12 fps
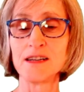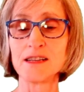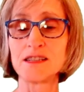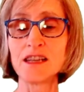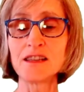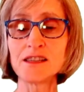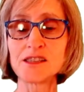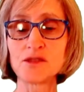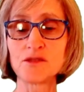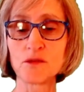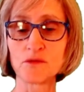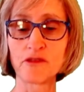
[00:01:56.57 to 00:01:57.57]
Did the
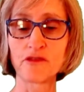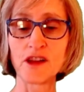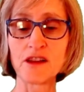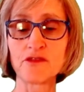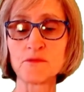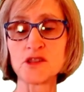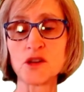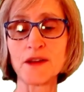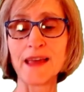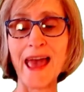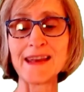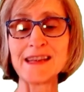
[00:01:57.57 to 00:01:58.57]
student refrain from showing
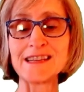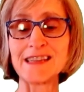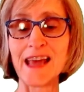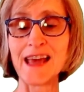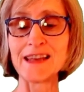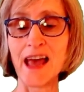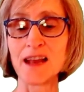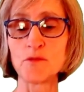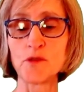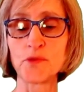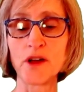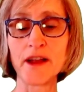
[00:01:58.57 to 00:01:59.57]
any dead
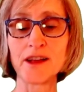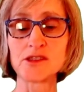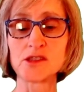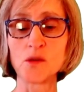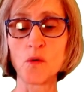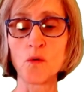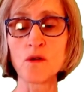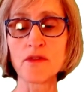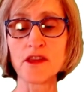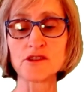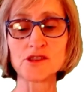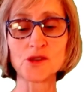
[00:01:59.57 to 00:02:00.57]
animal products or
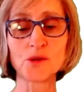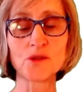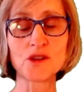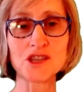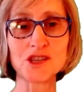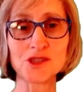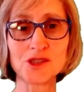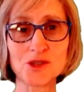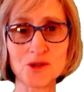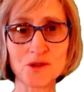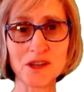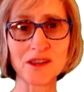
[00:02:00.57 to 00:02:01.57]
their secretions during